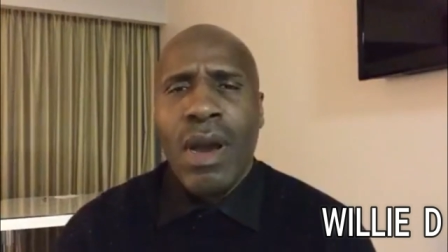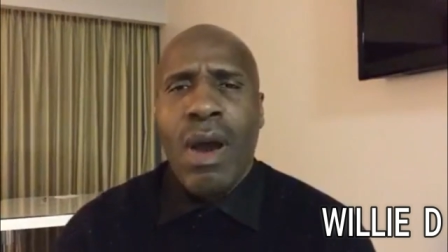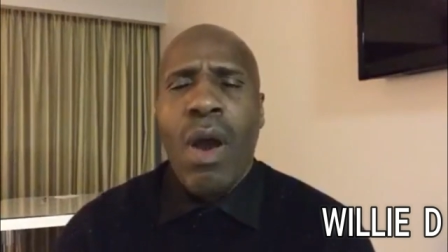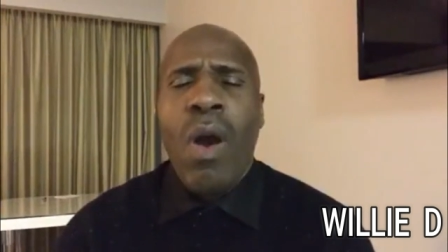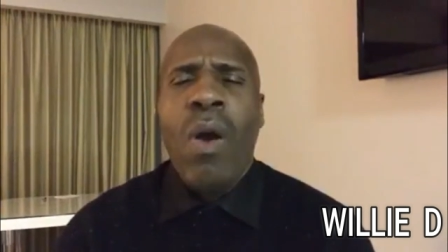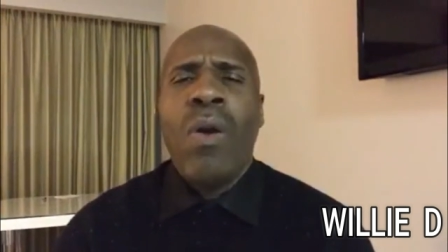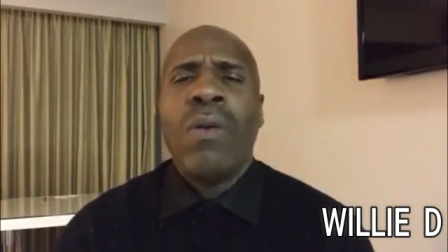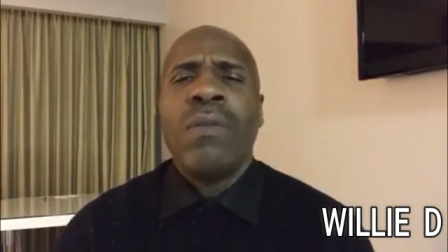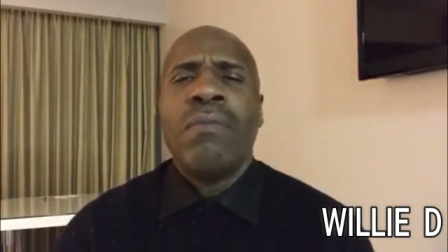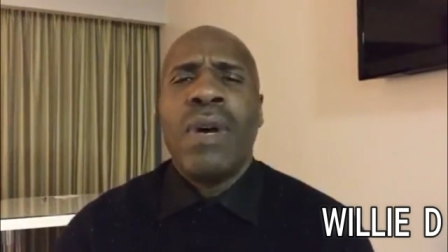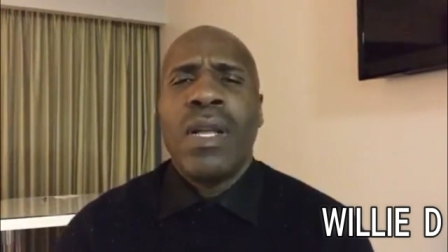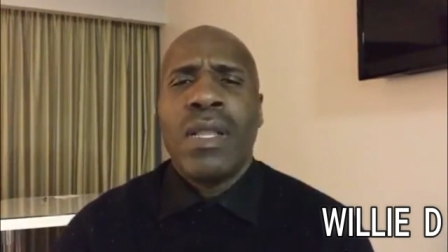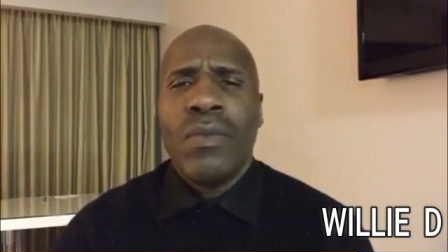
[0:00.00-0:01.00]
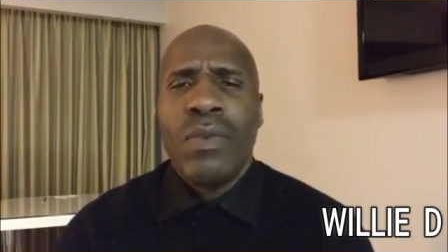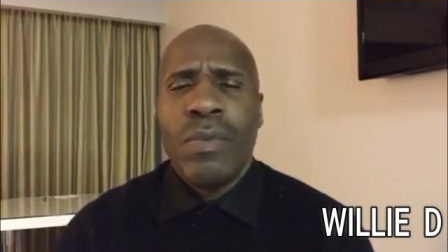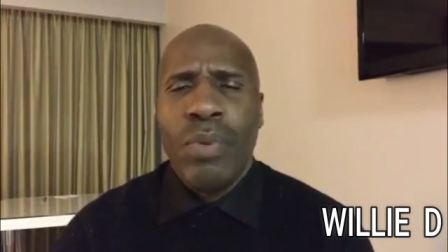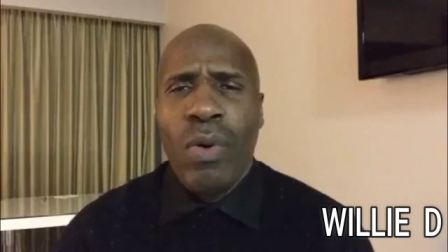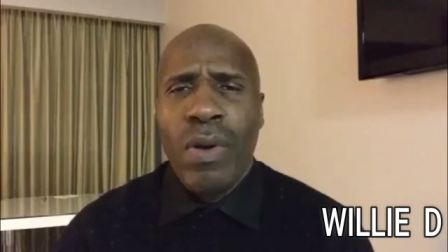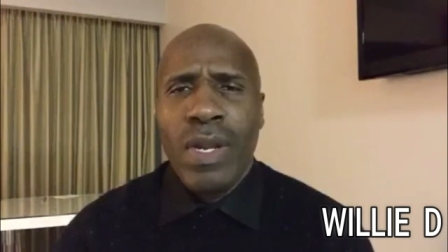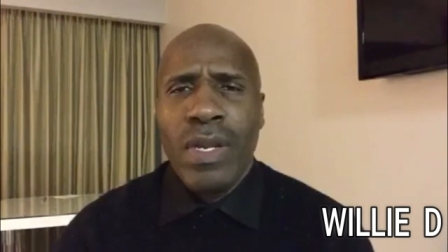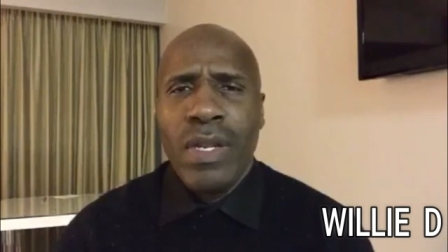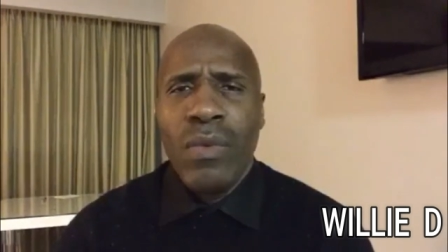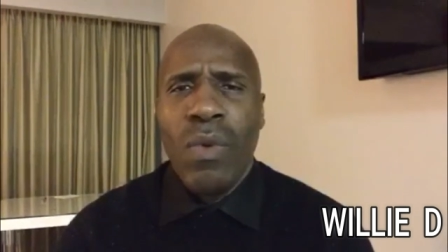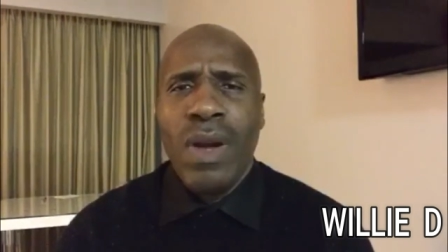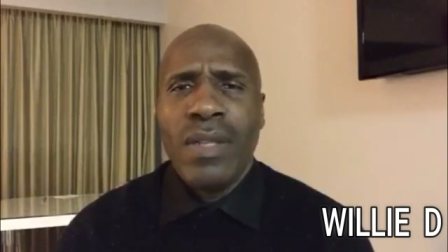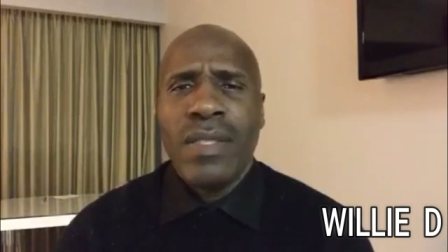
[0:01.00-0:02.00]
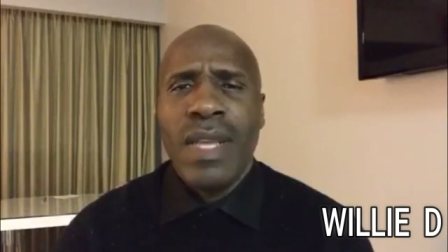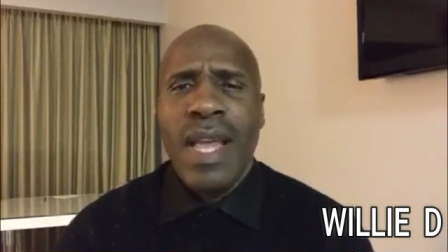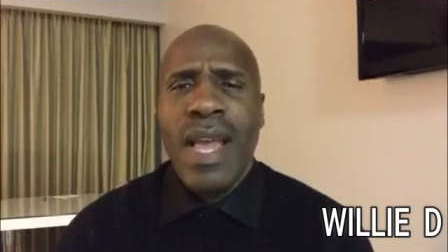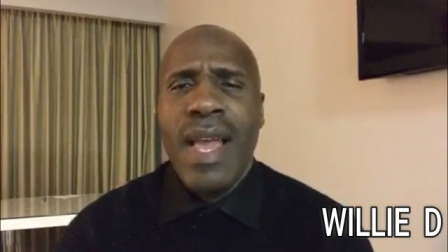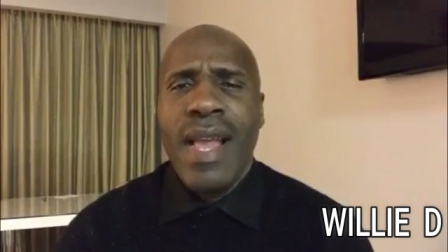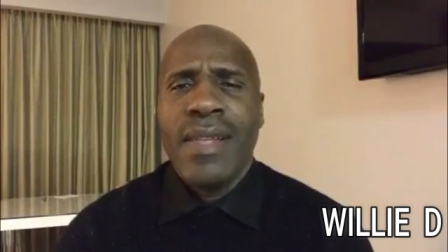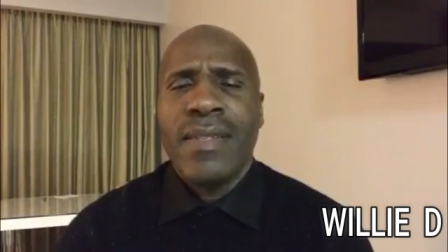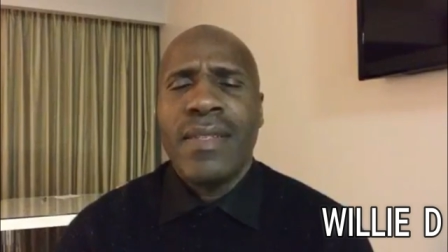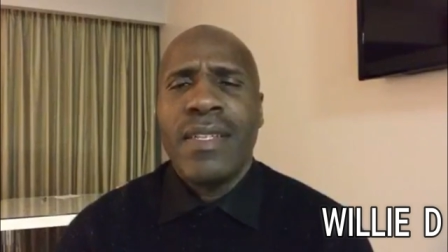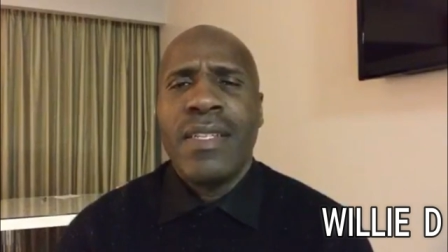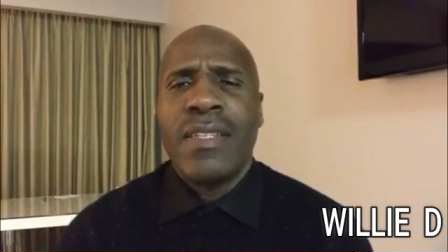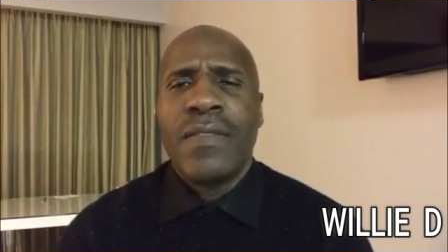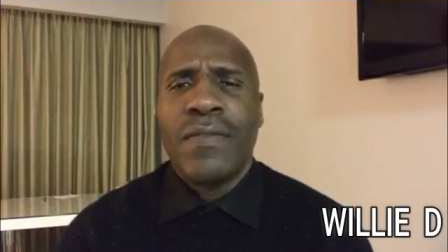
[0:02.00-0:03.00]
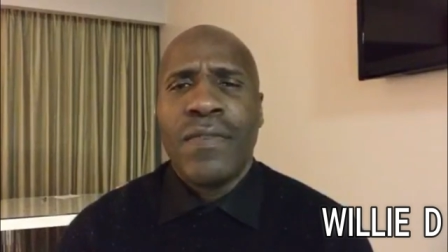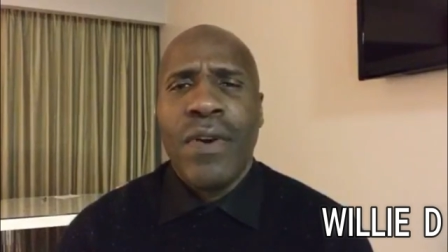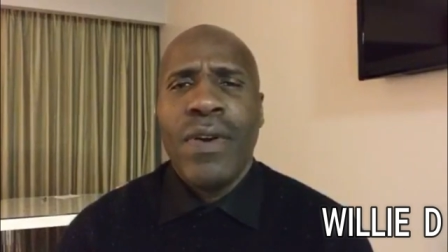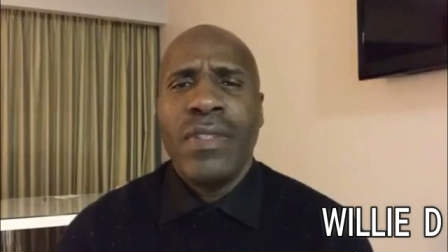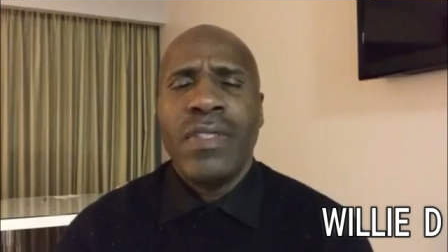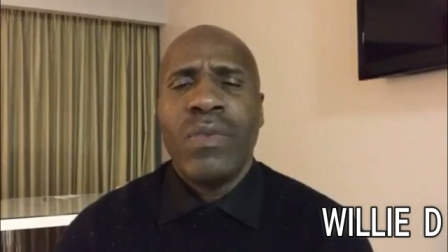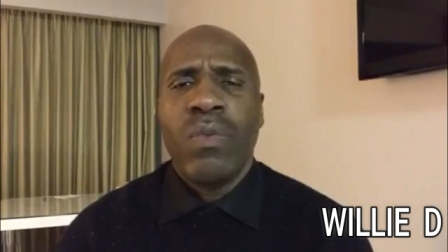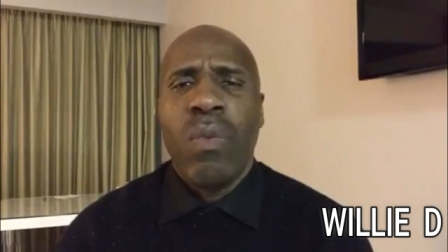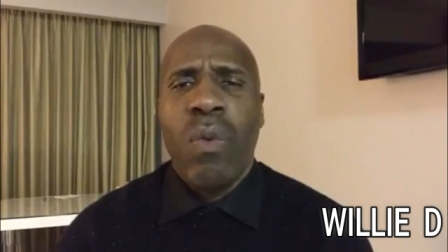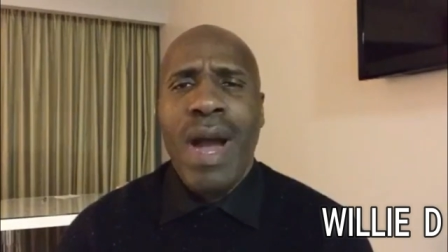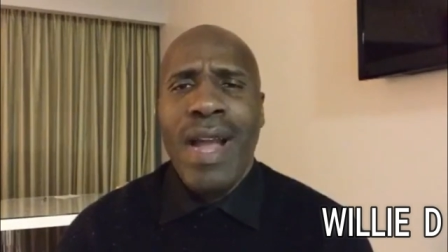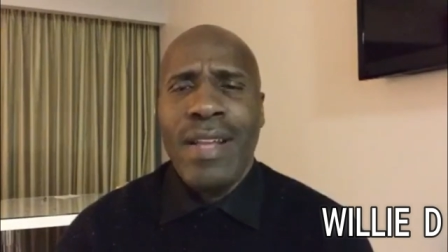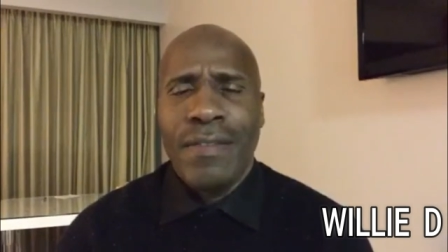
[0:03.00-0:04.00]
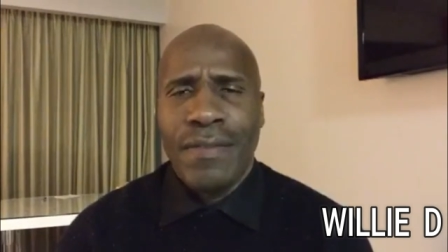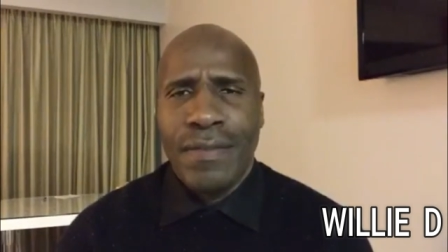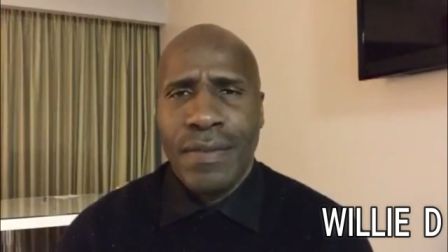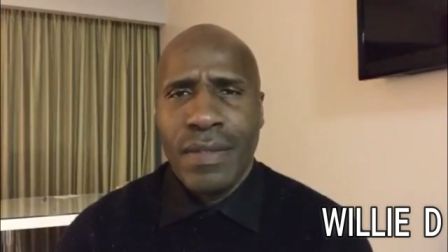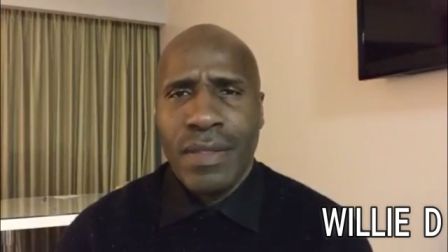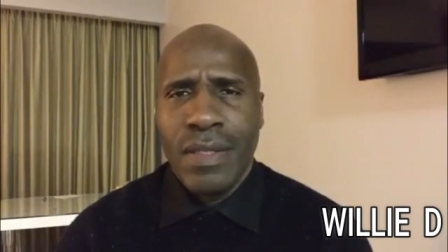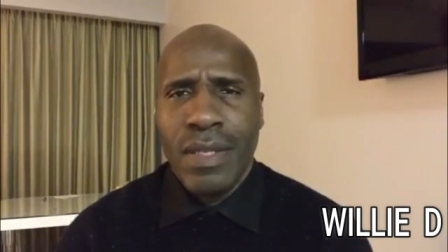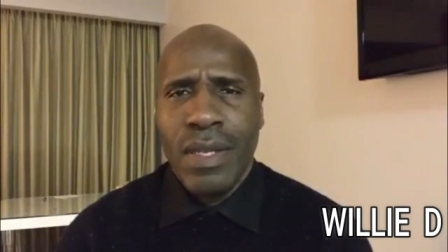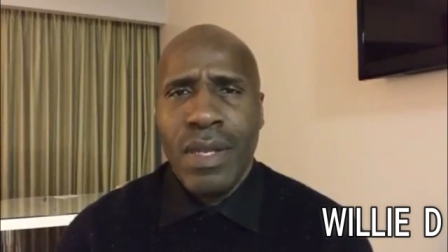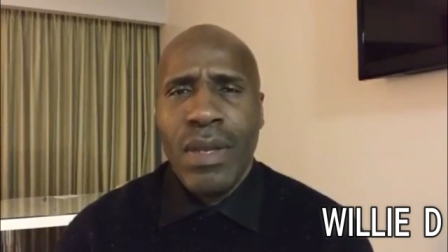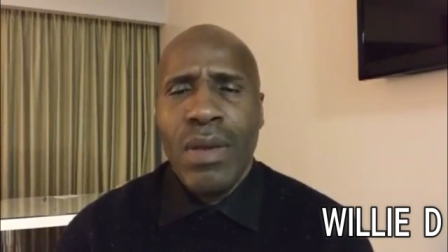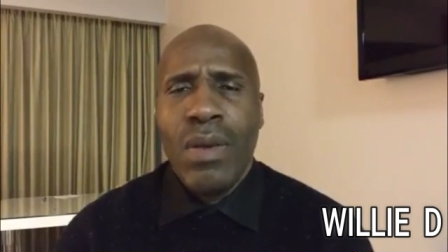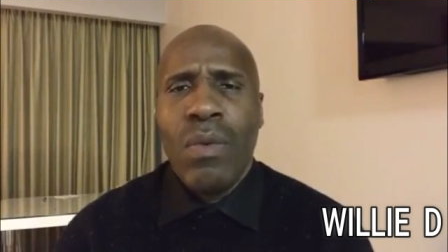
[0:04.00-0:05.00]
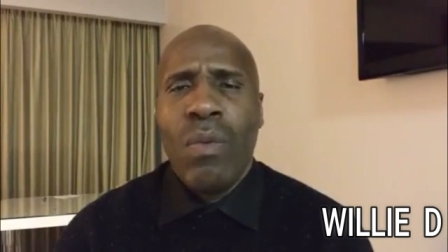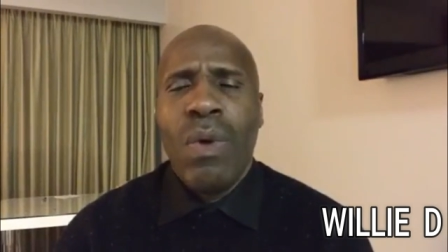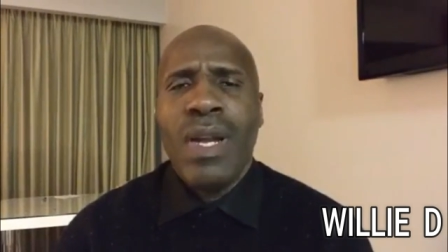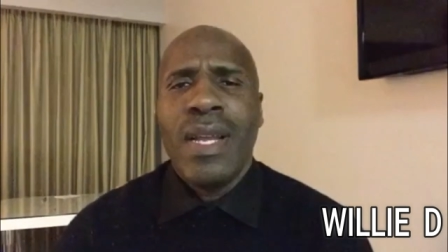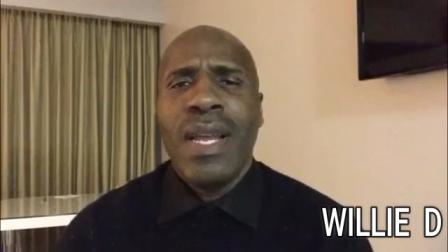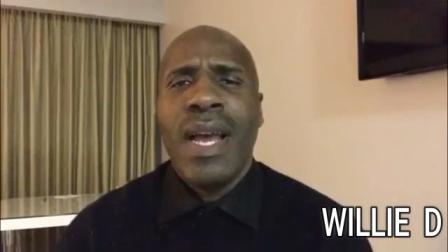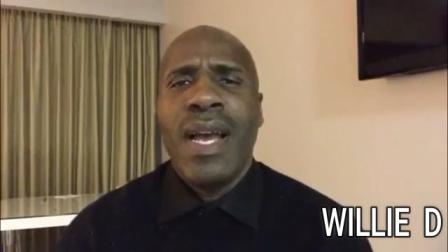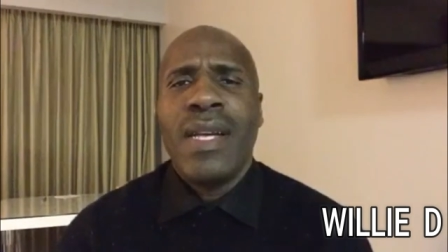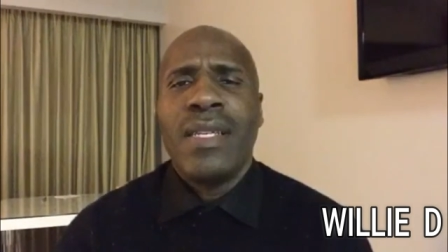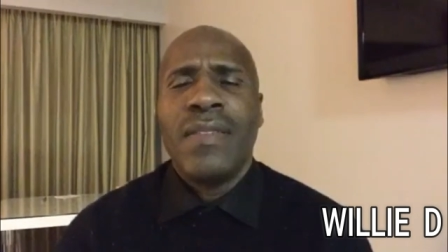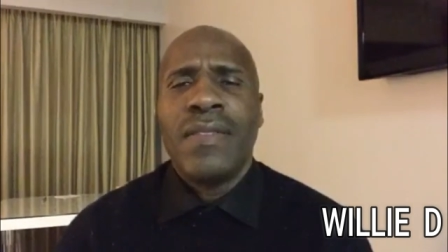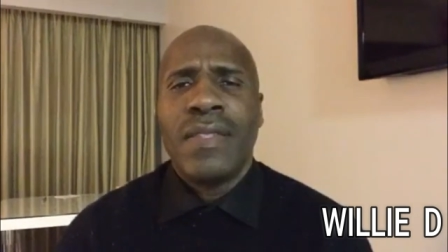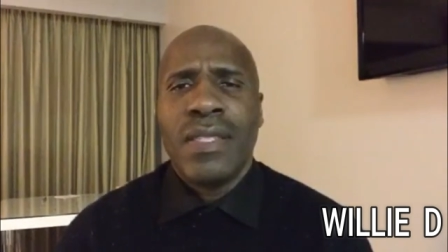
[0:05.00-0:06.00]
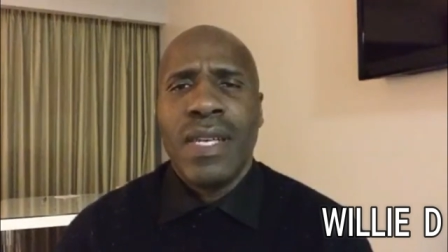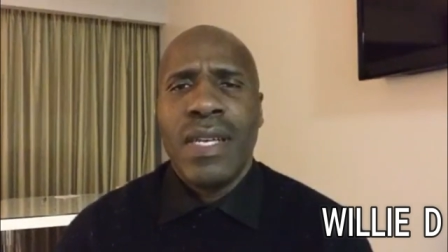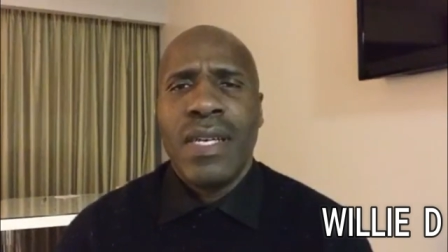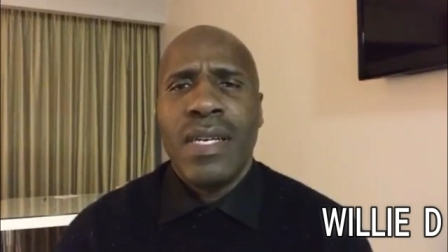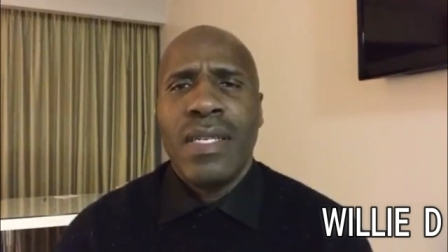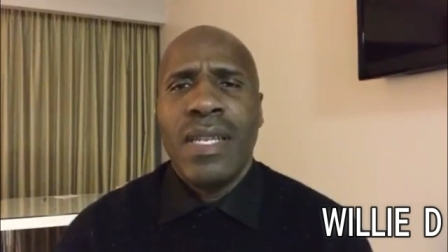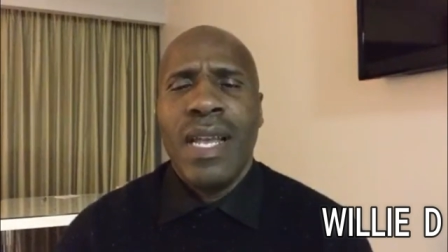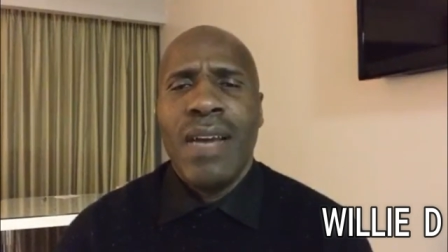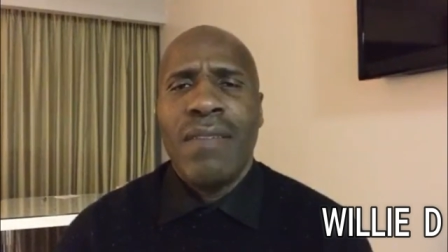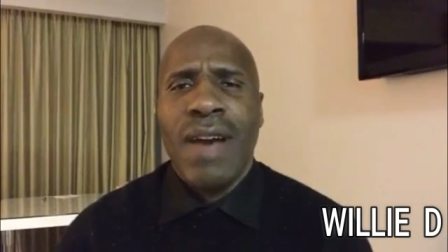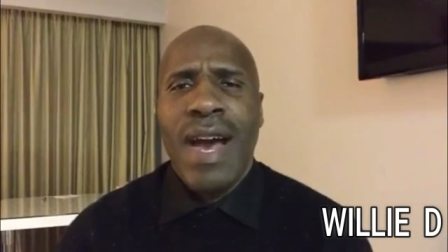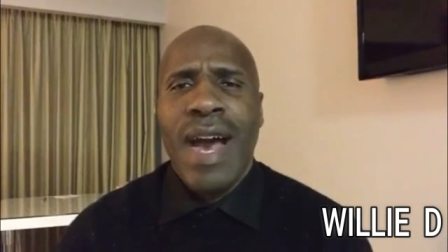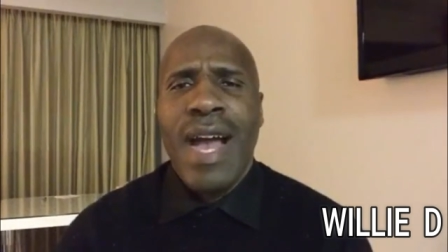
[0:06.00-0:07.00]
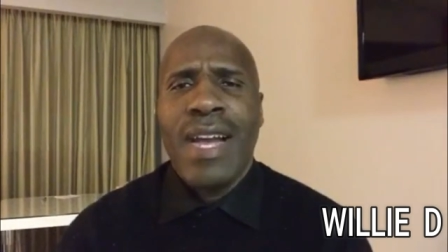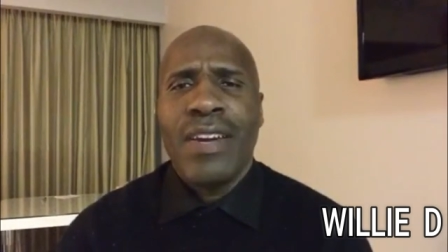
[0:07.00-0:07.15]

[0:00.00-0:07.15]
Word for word: own mother reportedly once asked his first wife, What kind of son have I